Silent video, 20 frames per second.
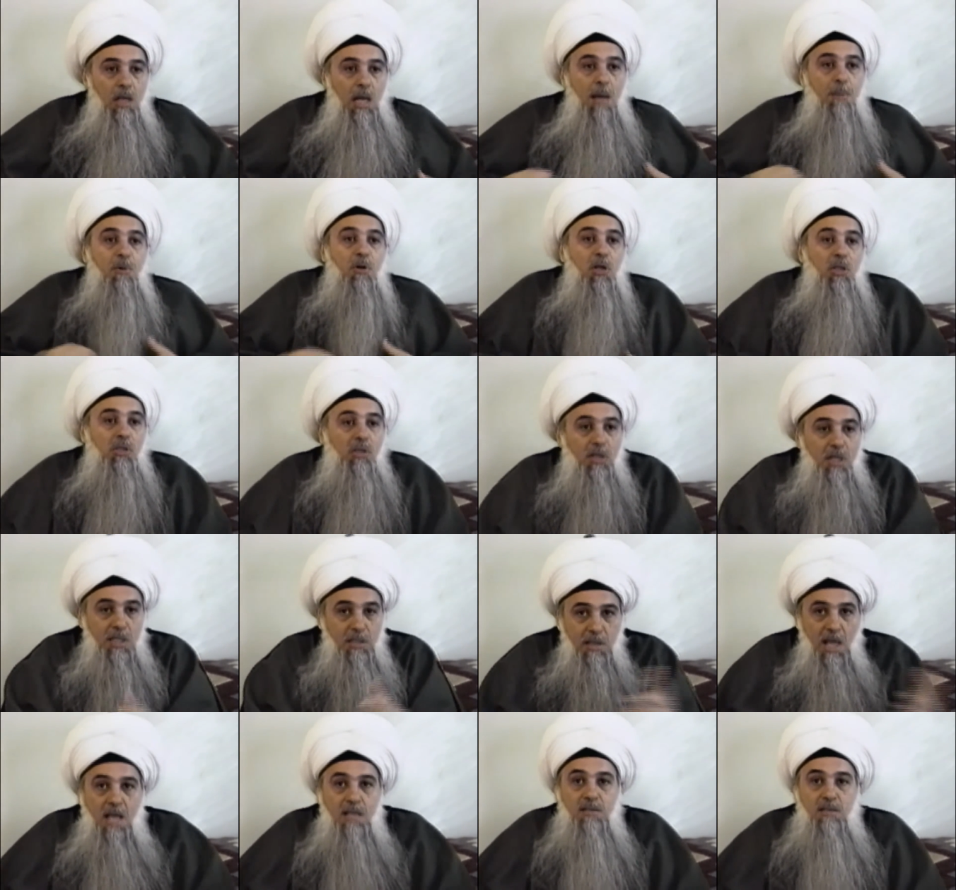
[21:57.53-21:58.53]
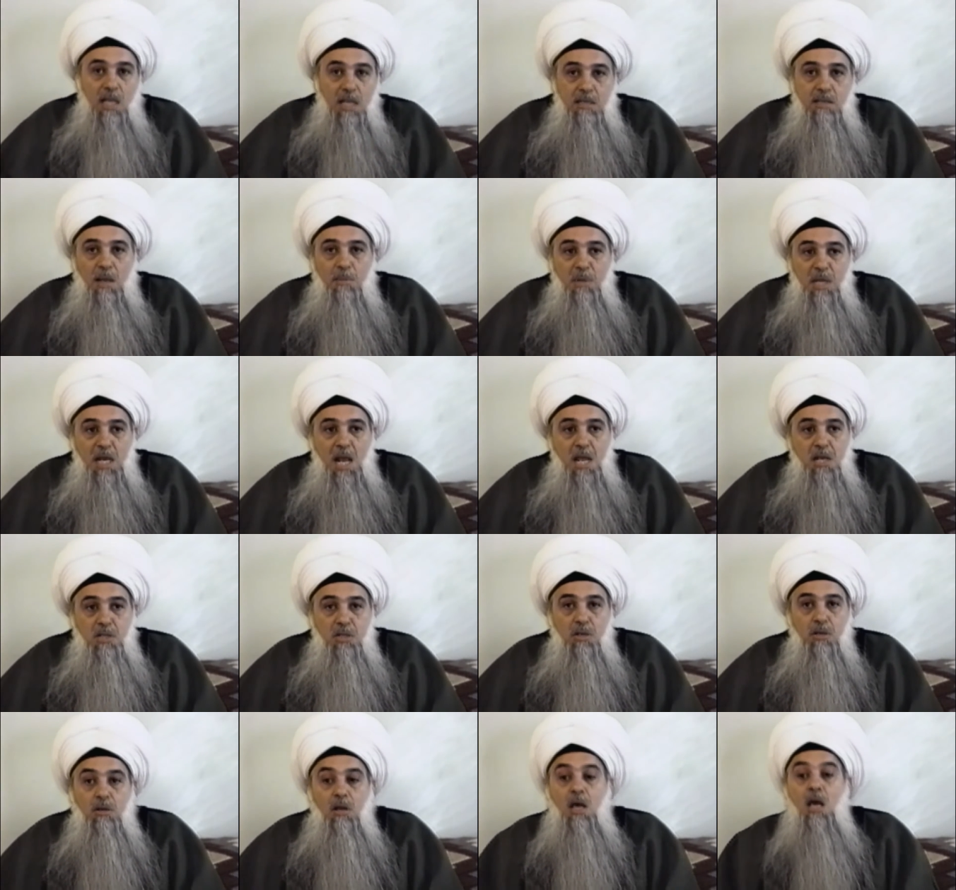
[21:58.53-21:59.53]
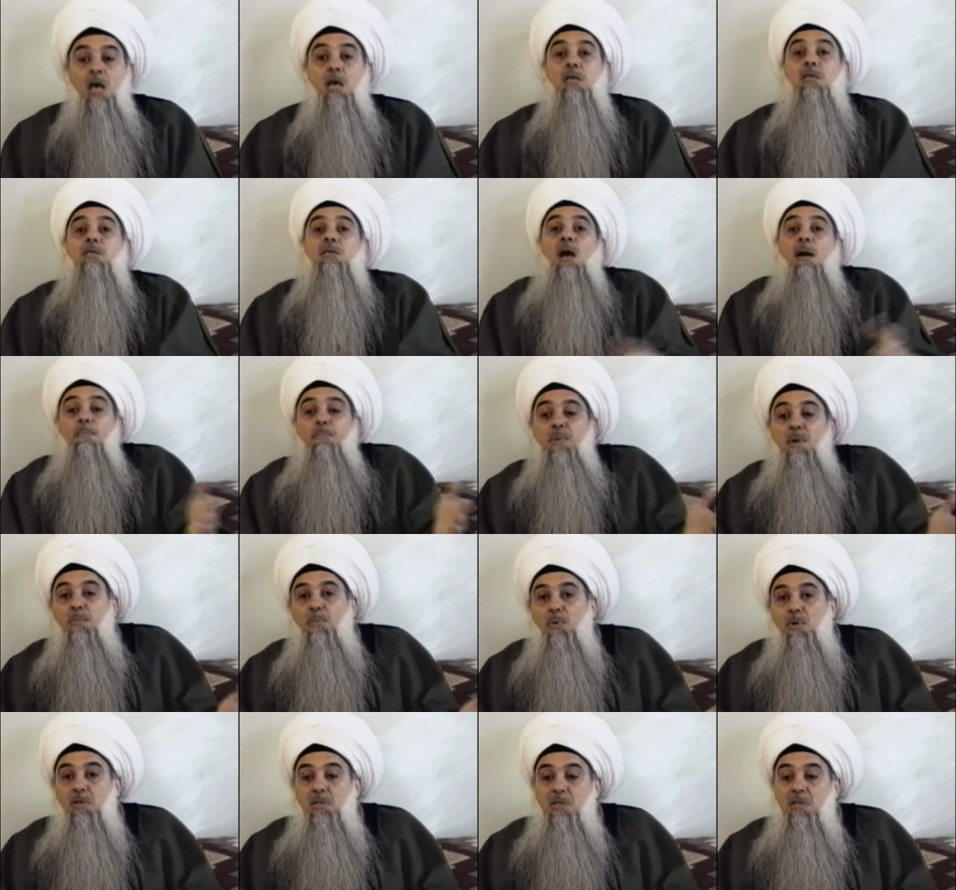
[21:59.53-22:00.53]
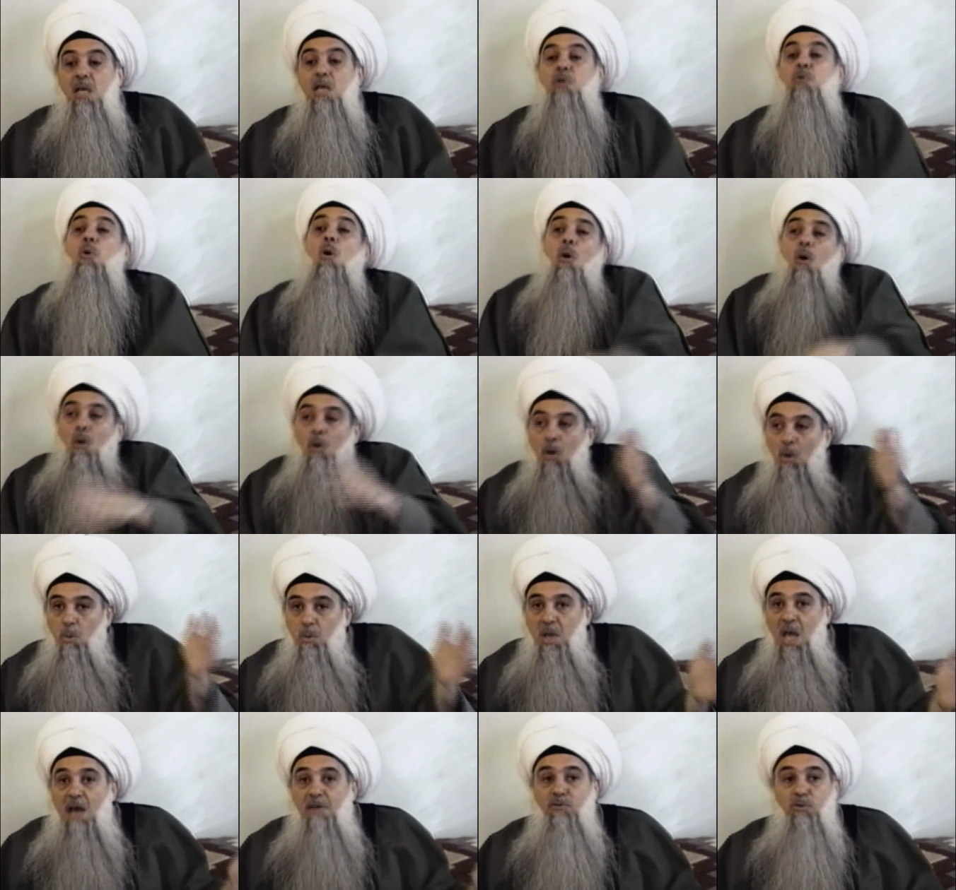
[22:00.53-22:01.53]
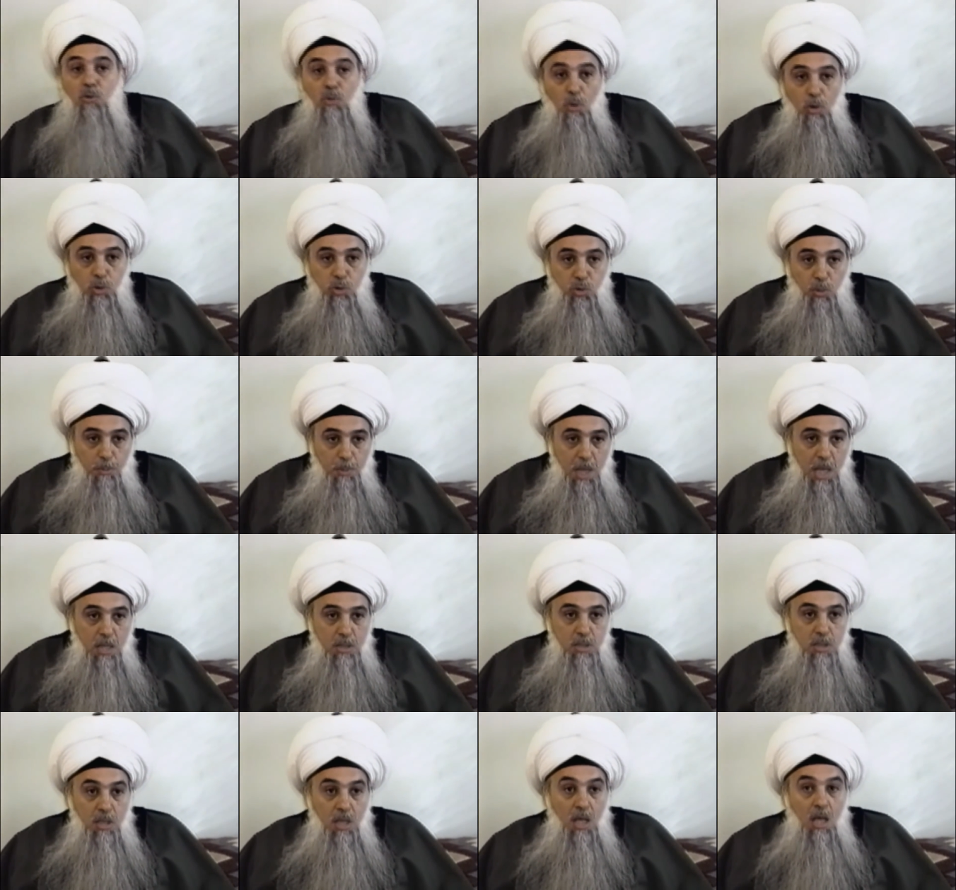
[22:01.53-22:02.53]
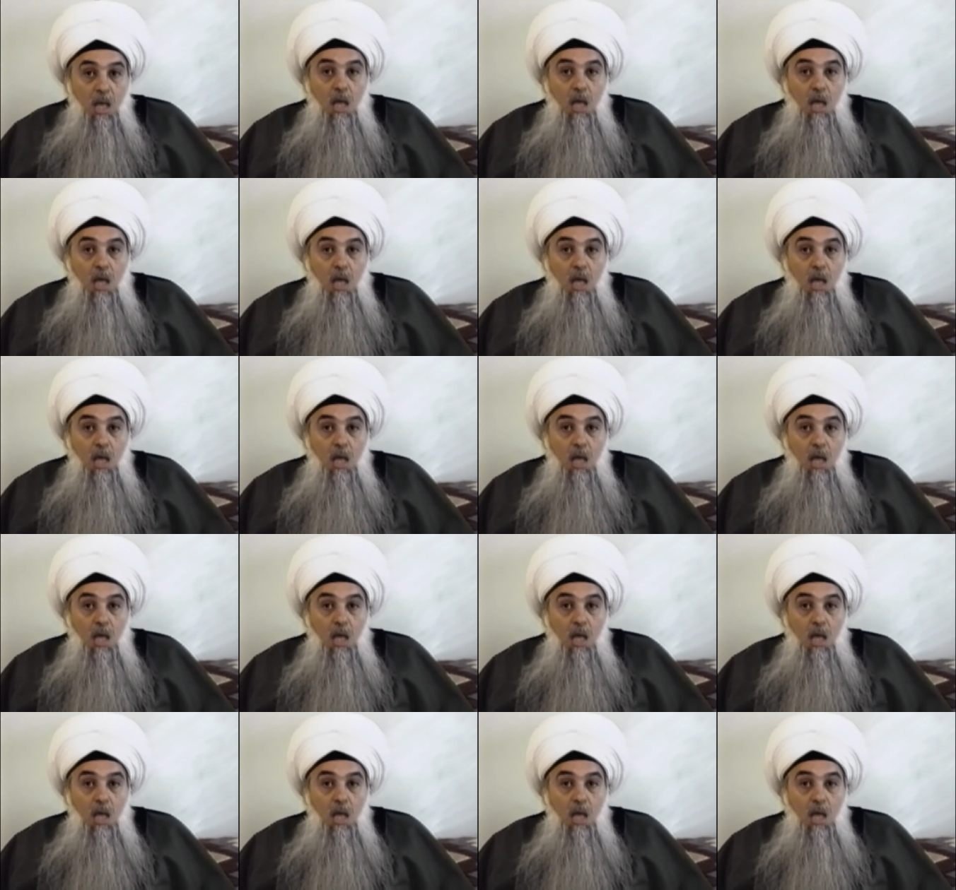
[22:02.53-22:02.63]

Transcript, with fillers: laboratory tests examination some people say, no, we have to go to beach.